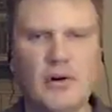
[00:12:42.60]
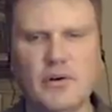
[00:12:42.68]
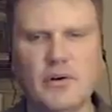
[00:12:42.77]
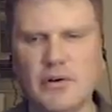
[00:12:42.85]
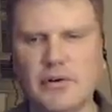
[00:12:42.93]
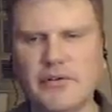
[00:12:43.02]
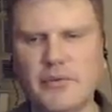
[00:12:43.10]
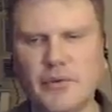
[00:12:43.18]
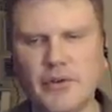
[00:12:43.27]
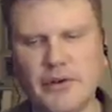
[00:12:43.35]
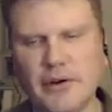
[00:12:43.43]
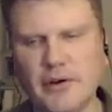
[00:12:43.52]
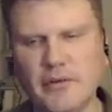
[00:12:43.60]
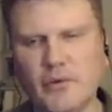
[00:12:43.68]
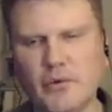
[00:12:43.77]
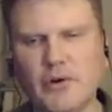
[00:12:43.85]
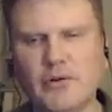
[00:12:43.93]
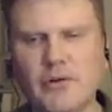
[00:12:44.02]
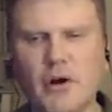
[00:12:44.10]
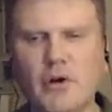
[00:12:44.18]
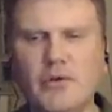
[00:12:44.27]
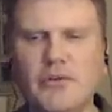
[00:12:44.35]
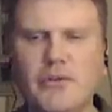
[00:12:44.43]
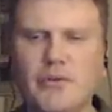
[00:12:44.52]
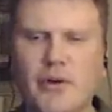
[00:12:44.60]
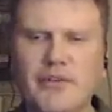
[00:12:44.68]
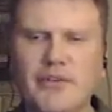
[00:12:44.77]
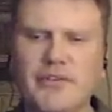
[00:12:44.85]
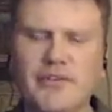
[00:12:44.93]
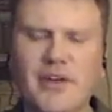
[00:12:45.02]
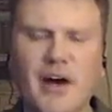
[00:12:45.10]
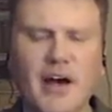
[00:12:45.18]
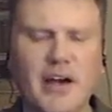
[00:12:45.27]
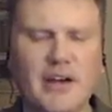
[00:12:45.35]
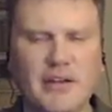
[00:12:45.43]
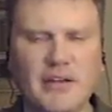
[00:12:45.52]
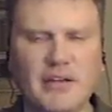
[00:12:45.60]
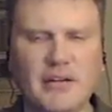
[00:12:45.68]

Earth where they are more known throughout society.